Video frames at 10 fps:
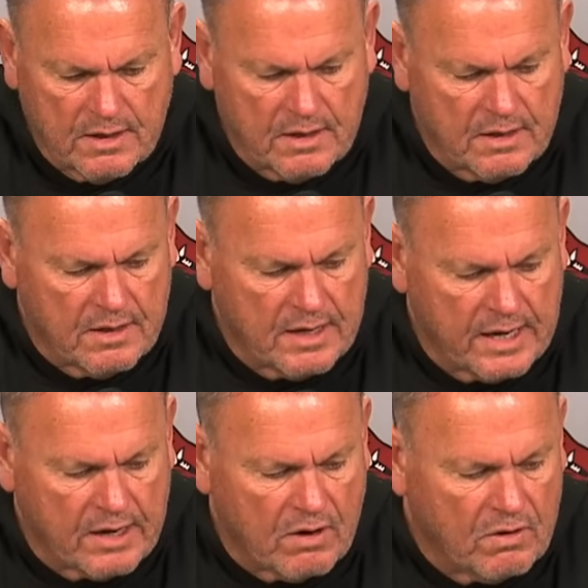uh,
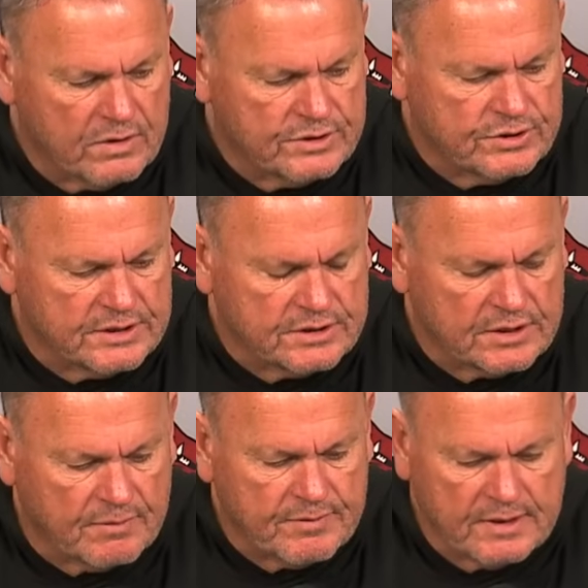at all. It's just
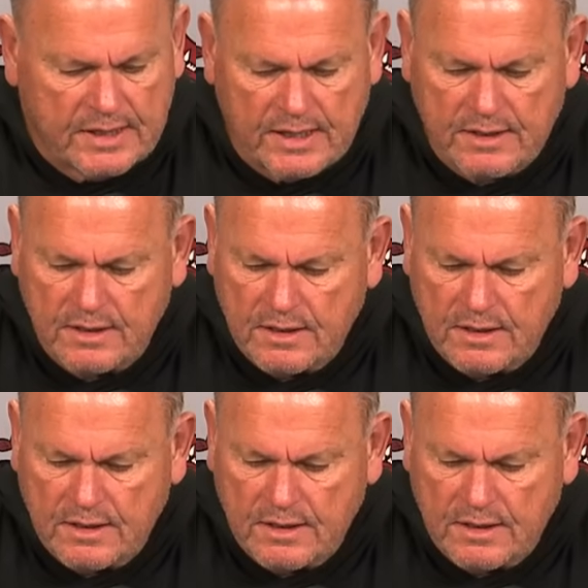something that.